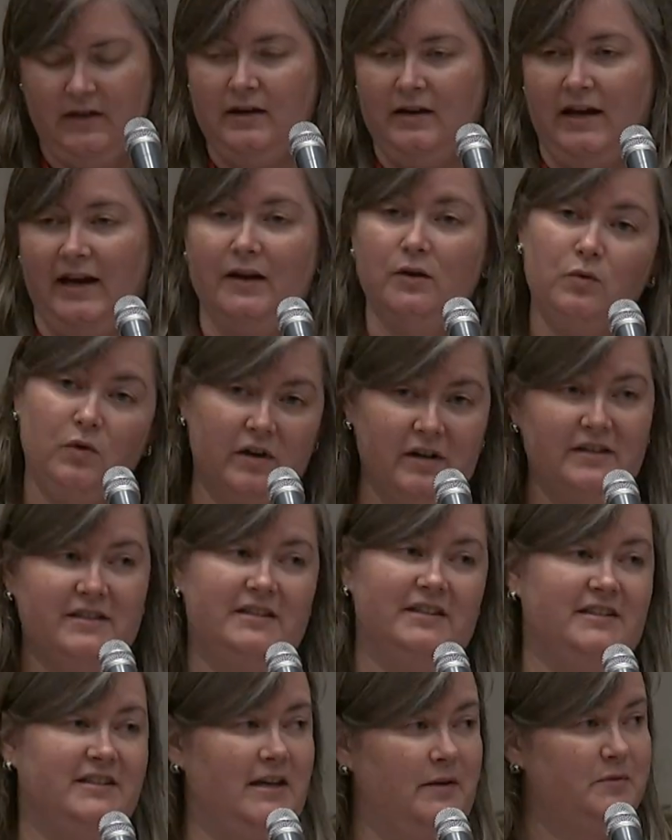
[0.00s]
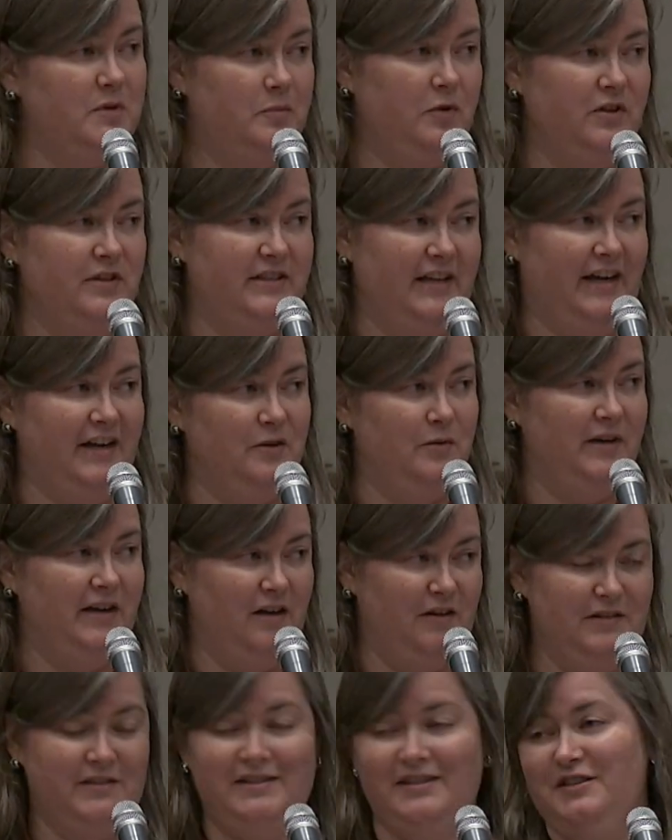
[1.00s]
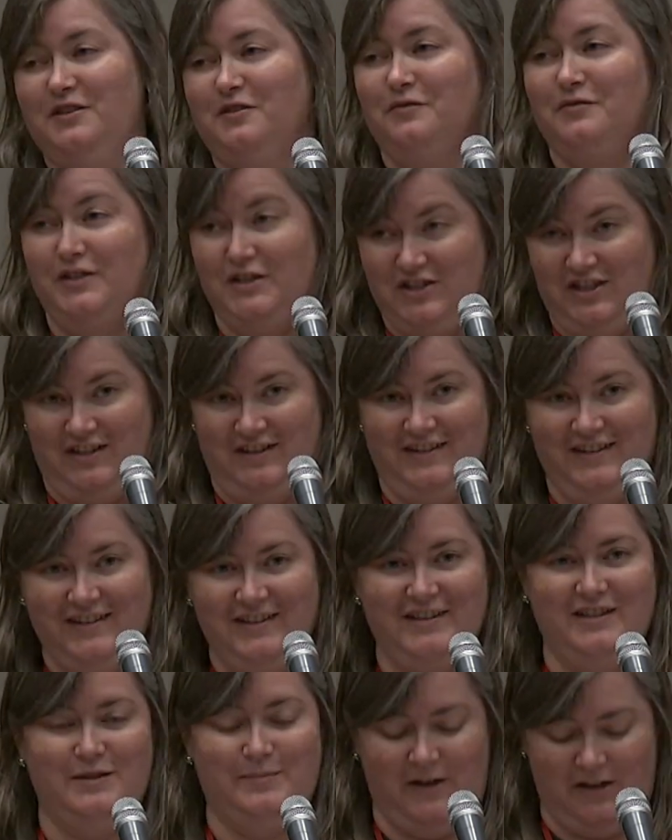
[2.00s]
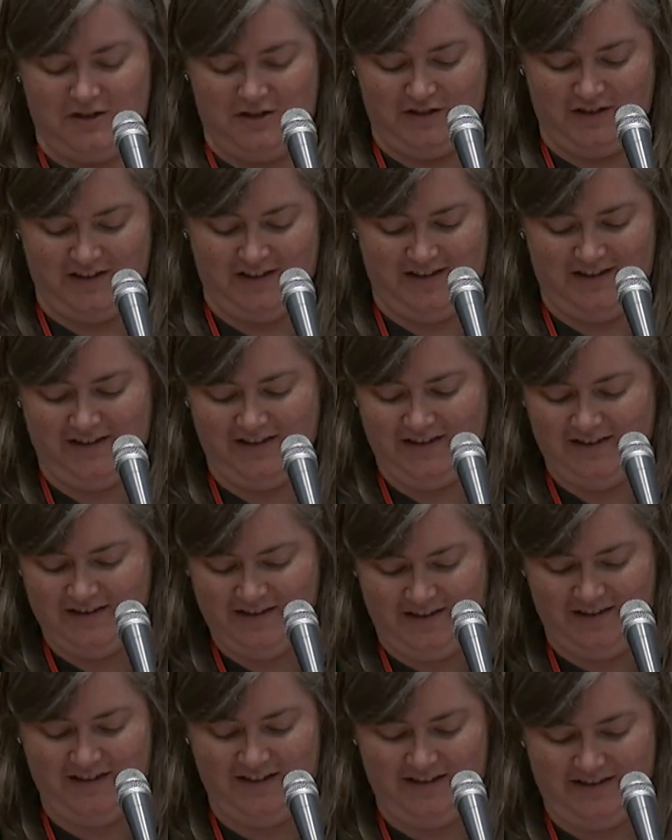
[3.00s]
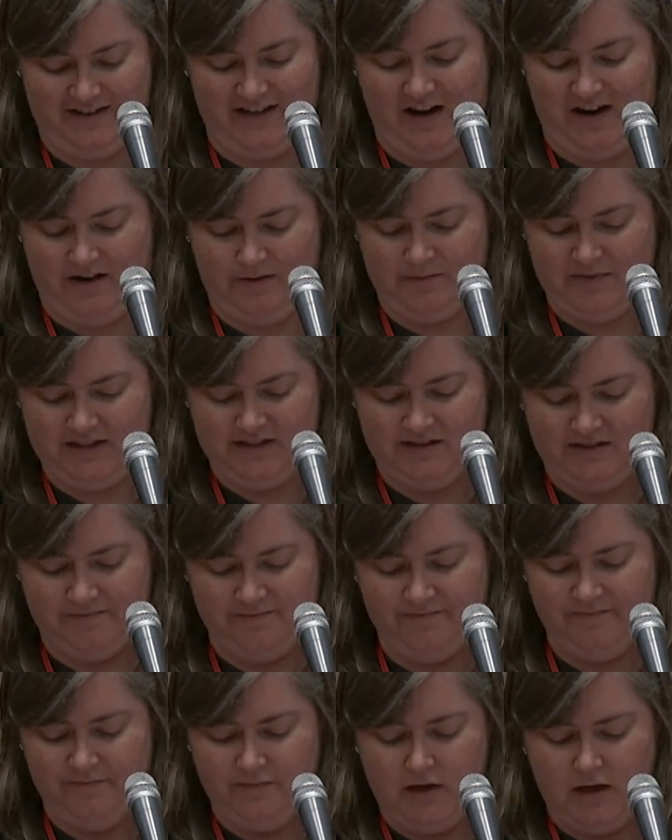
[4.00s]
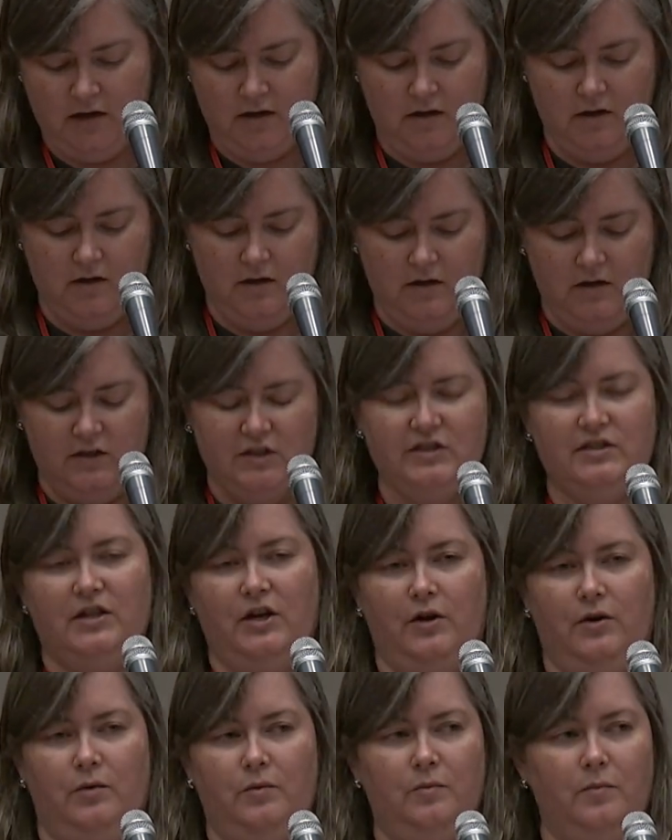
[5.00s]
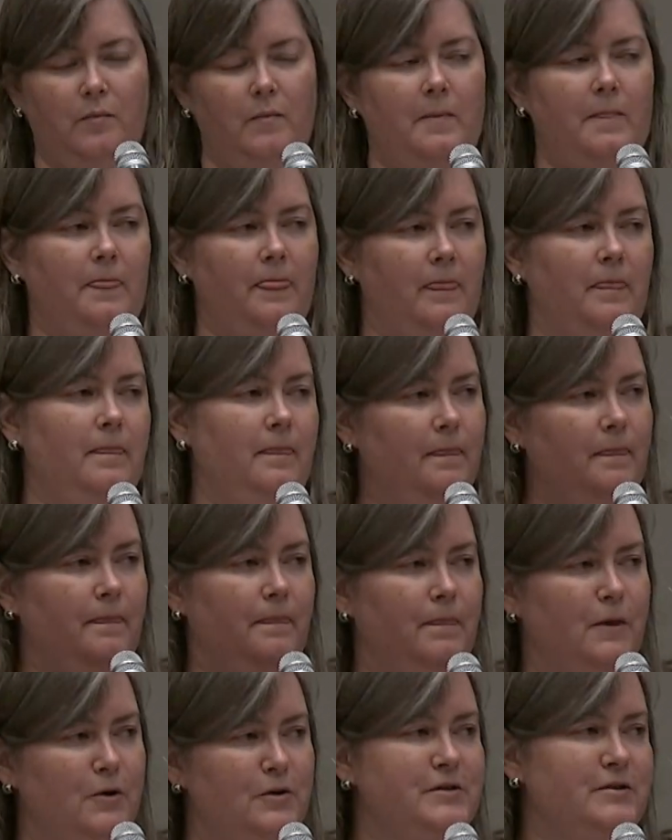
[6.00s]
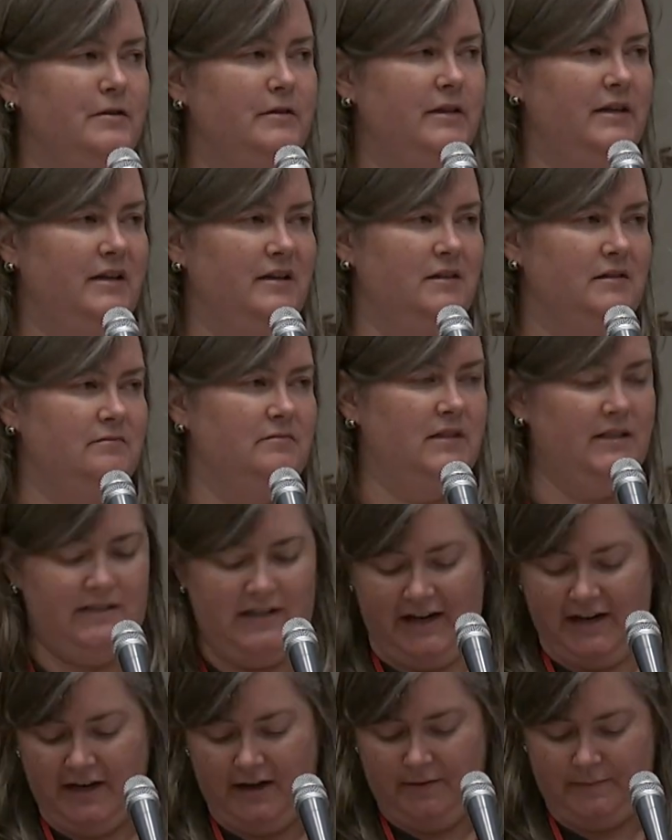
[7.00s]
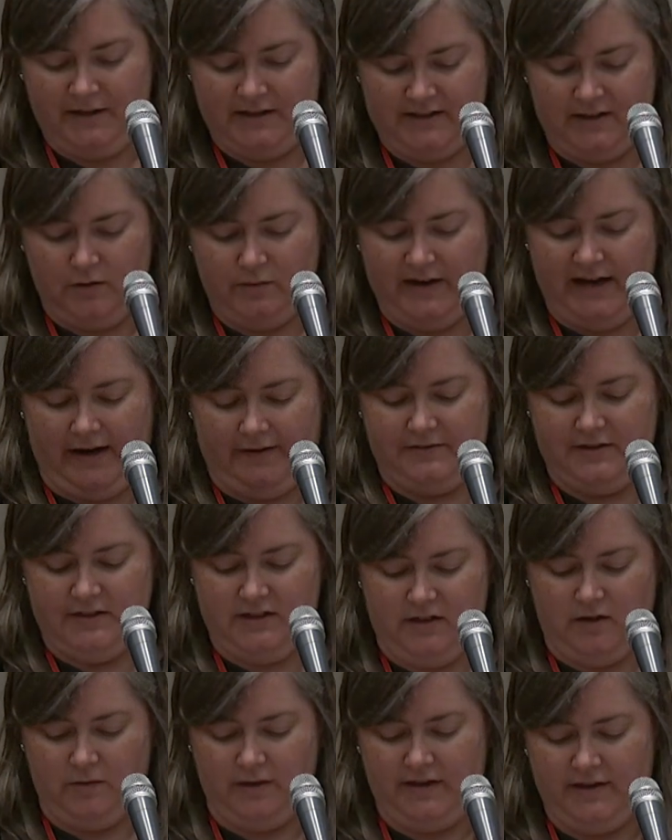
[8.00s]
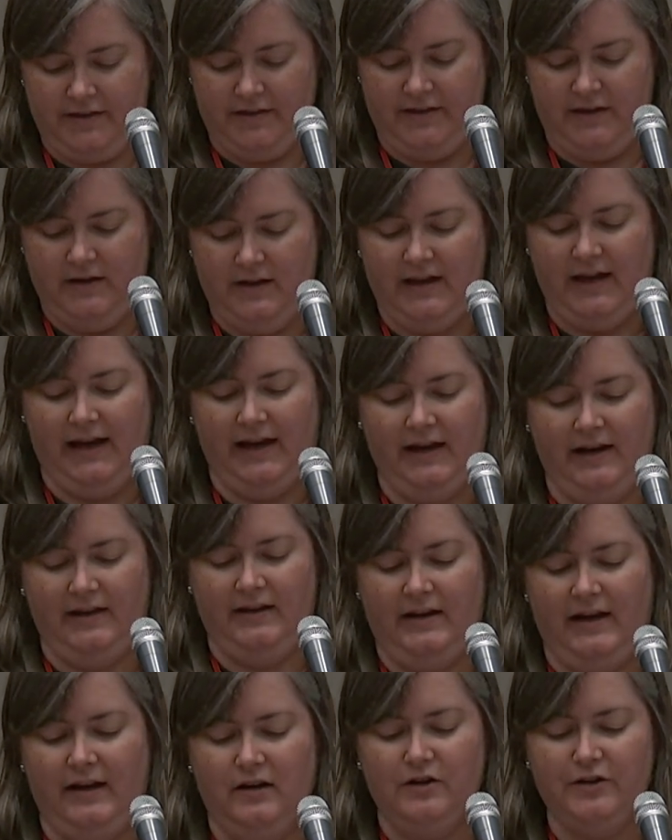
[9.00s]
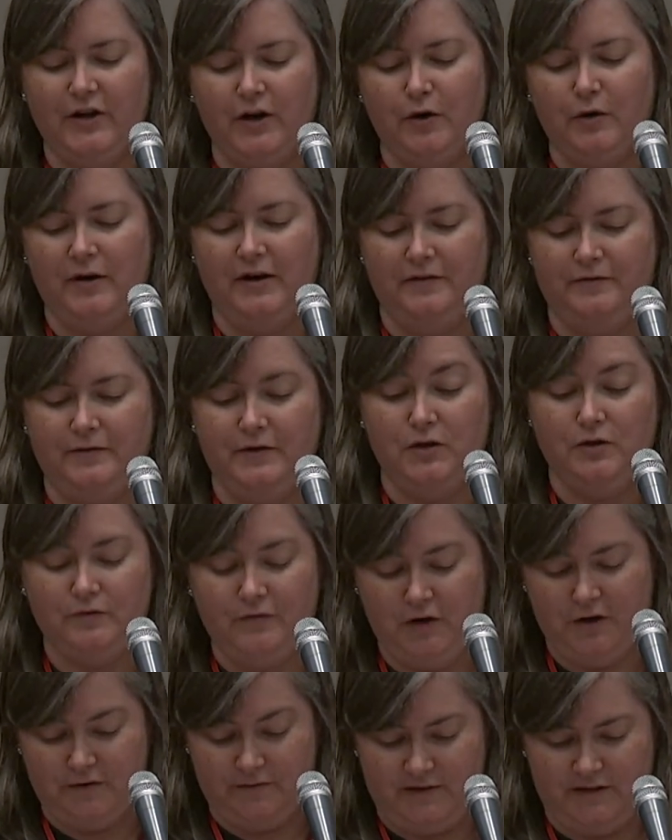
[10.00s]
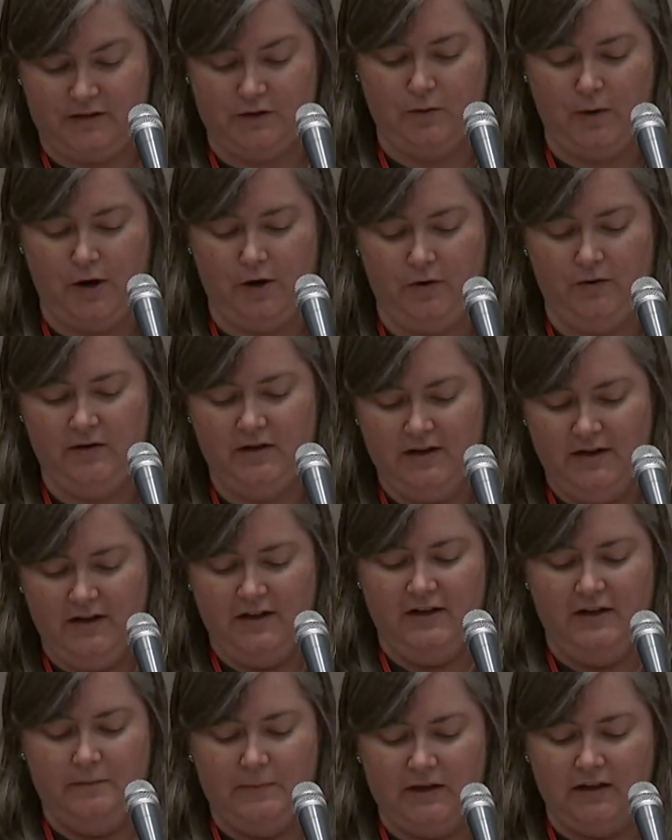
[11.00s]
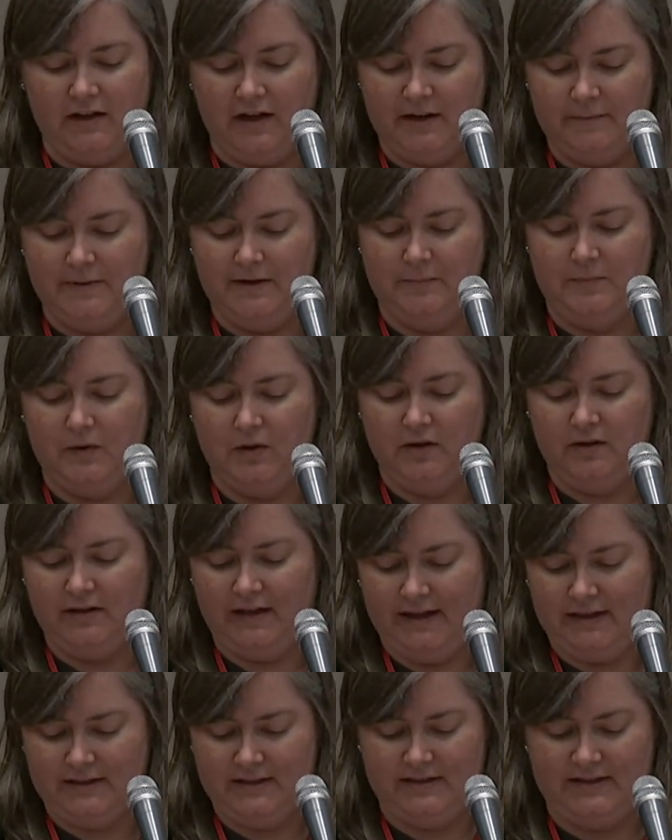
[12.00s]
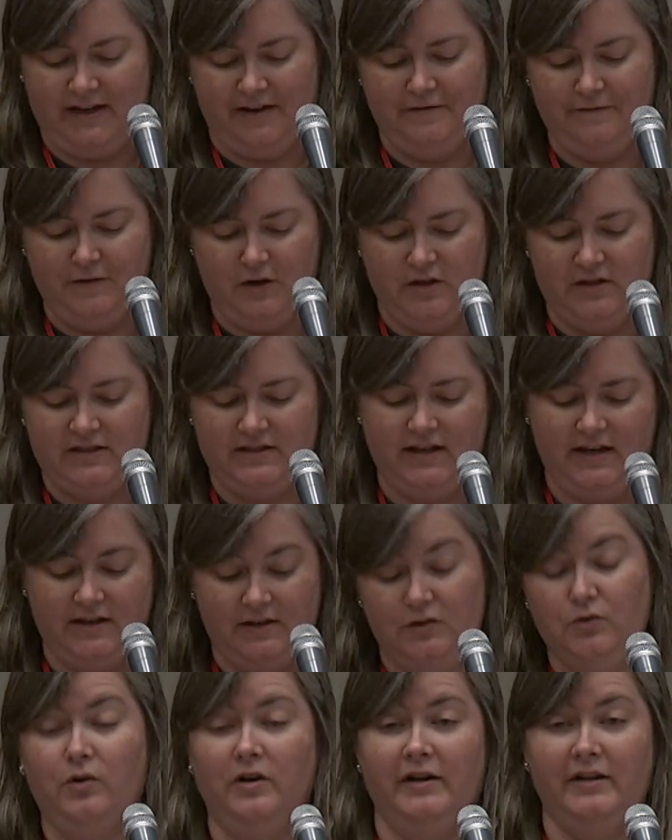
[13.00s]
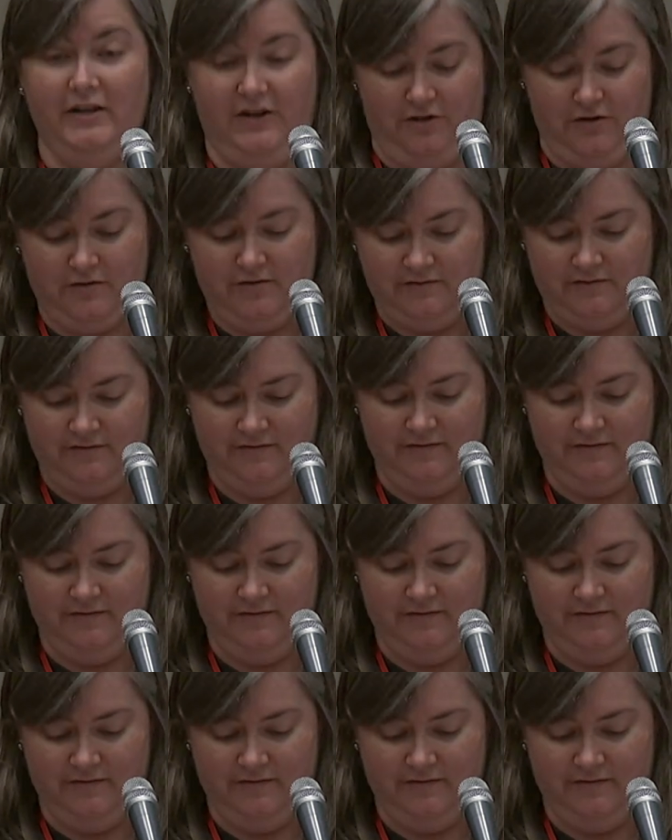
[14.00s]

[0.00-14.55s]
And we're as susceptible as anyone else to division, especially in these times. So those are the dynamics that we have to deal with. And I don't know if you've heard of this quote, but a lot of people like to say, first they ignore you,